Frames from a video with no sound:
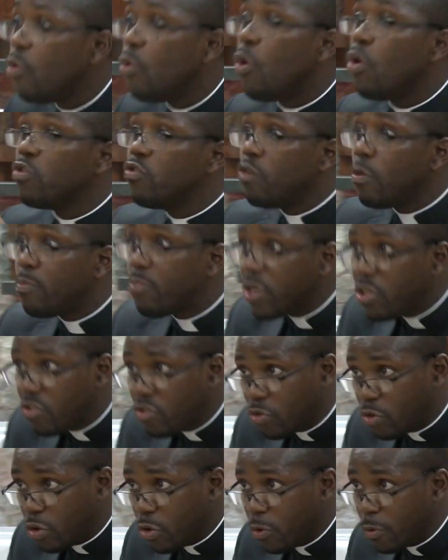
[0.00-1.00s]
will also preach
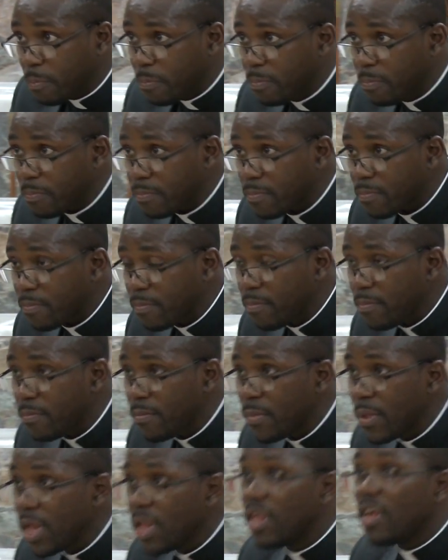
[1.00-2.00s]
to you.
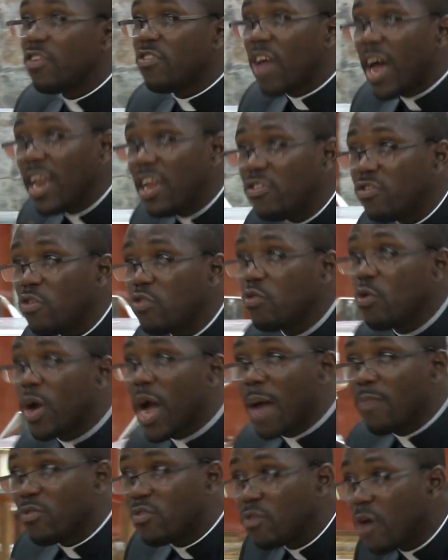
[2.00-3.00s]
The challenge also
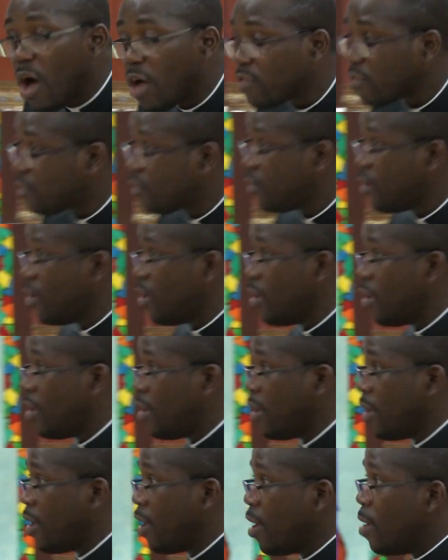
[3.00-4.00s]
comes to us.
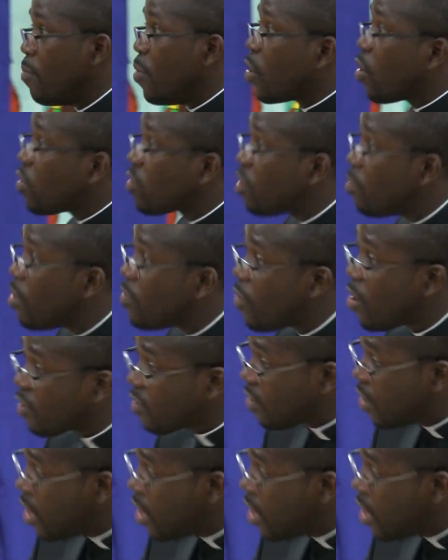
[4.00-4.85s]
Because some of us